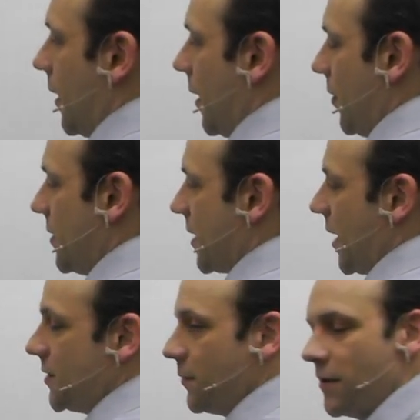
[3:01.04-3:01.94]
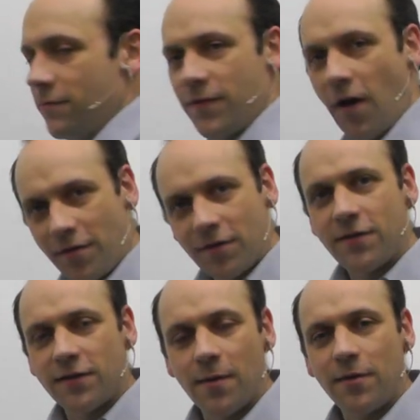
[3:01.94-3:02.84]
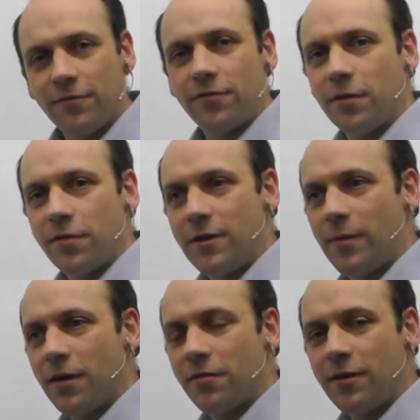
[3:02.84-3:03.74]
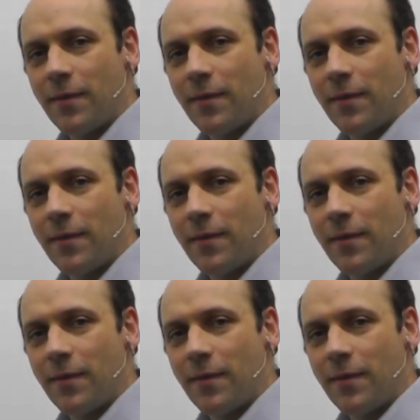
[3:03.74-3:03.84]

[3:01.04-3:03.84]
this case, we can find the determinant for a 3x3